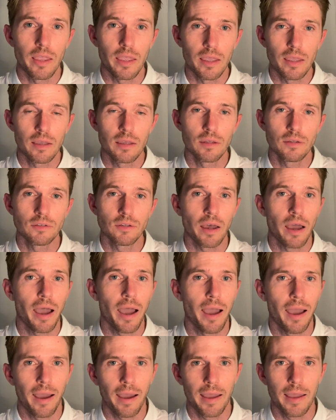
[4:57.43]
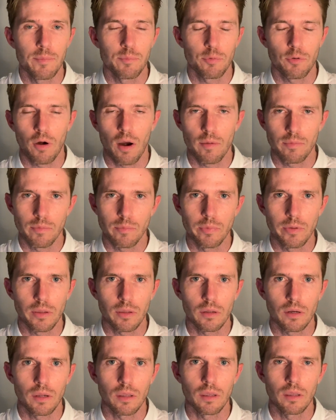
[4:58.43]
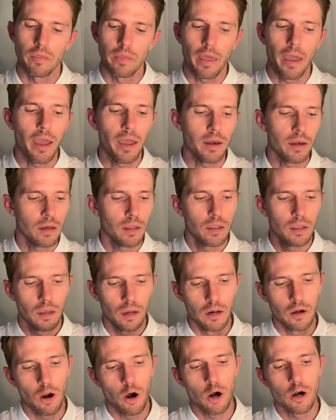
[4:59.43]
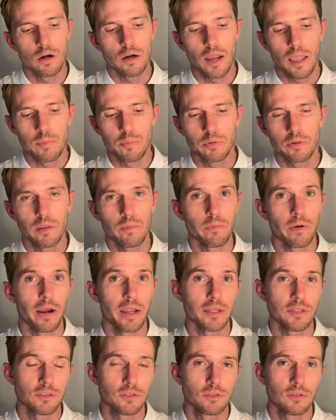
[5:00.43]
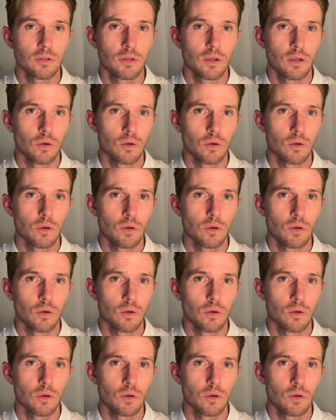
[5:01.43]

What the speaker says: is a high probability that an RNA polymerase